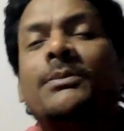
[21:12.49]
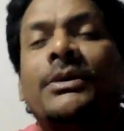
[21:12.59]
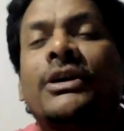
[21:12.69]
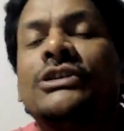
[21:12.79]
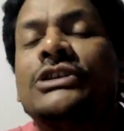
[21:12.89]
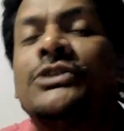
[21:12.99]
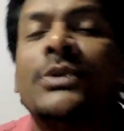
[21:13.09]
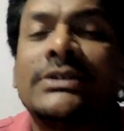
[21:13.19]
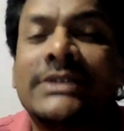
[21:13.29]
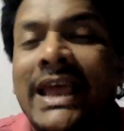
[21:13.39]
because it
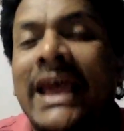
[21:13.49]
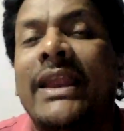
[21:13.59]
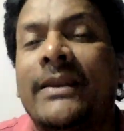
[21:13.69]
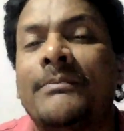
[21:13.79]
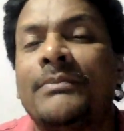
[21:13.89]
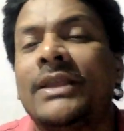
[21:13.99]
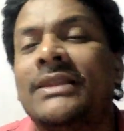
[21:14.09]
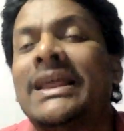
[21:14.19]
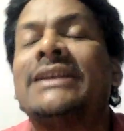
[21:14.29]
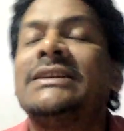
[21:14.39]
was there
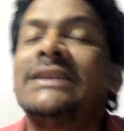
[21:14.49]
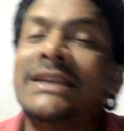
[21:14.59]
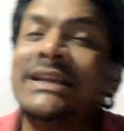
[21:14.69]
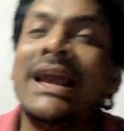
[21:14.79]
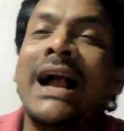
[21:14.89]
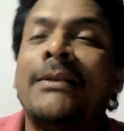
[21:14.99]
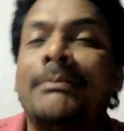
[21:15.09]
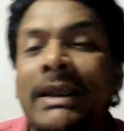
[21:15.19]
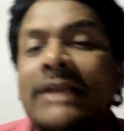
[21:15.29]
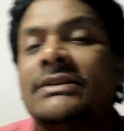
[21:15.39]
that he
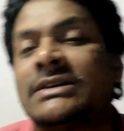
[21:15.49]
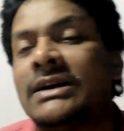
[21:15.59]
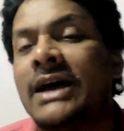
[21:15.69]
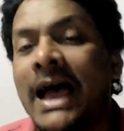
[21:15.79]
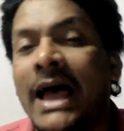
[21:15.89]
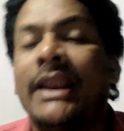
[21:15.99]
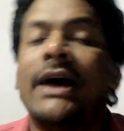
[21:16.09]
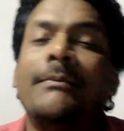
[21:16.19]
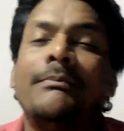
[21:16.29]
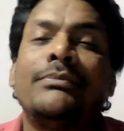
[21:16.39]
had met Hannah.